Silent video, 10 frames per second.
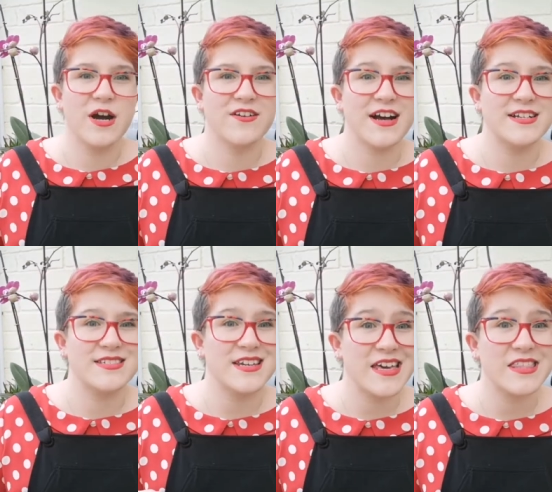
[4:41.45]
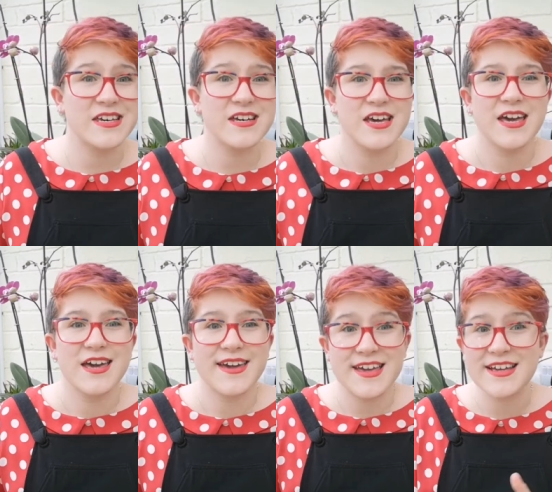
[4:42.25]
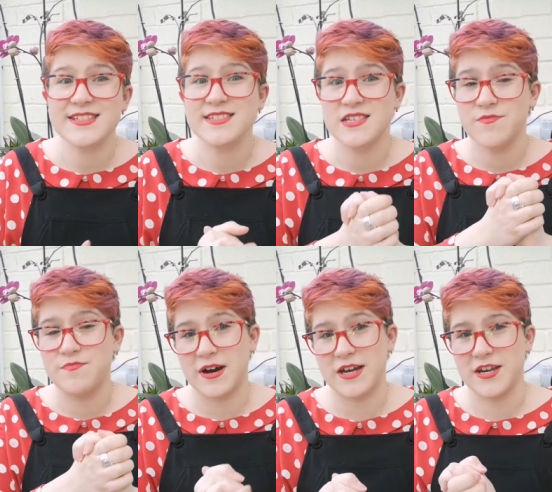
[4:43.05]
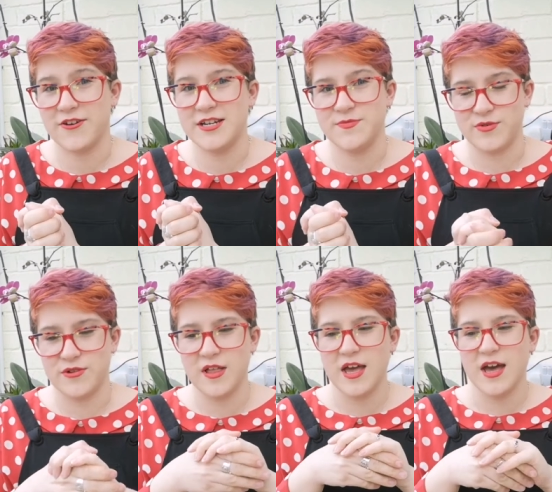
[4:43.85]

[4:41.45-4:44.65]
whereas leather is biodegradable.